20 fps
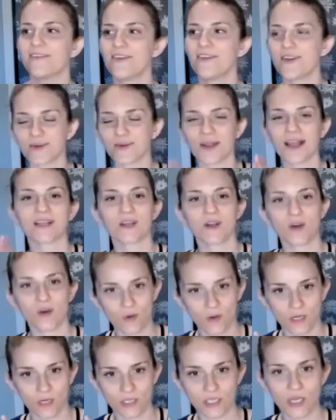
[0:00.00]
if you run
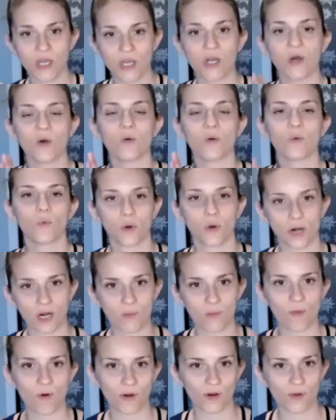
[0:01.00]
cold,
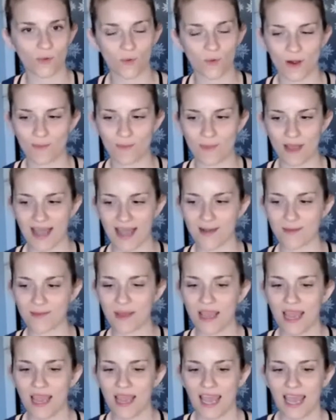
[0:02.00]
work more to warm
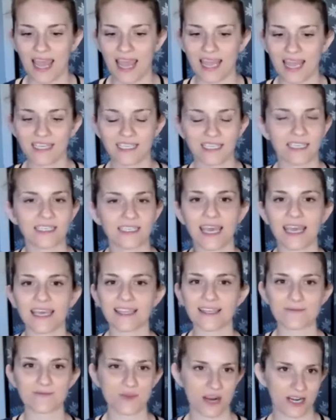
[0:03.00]
up and
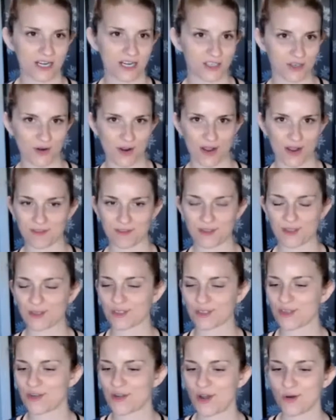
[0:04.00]
take the pressure off.
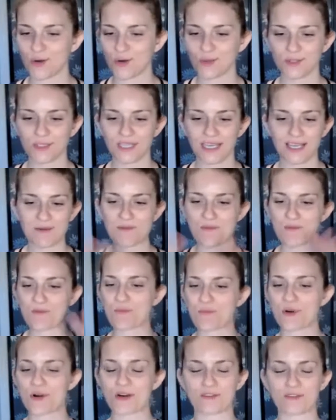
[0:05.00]
There's no like
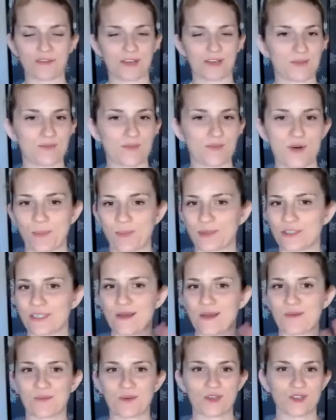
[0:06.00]
perfect proper
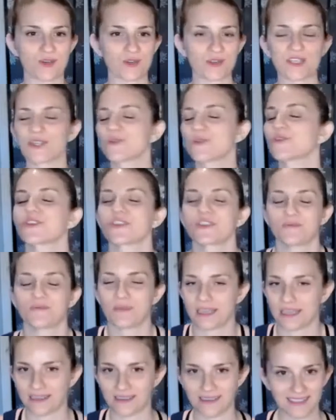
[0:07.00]
temperature that you should
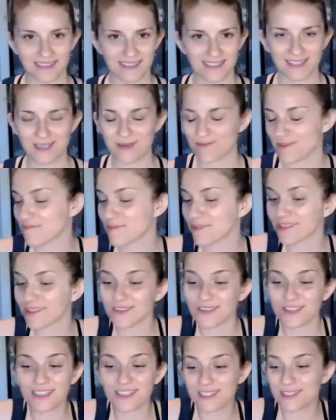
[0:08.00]
be. Some people
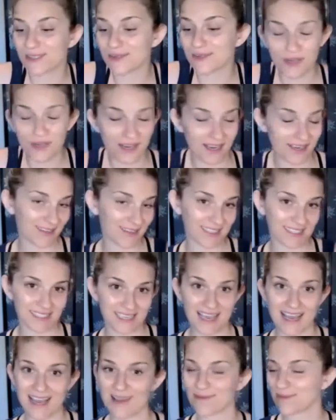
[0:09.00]
are just too hot all the
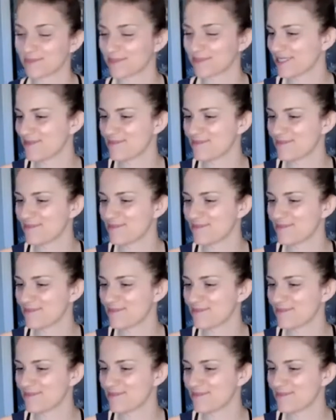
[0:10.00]
time.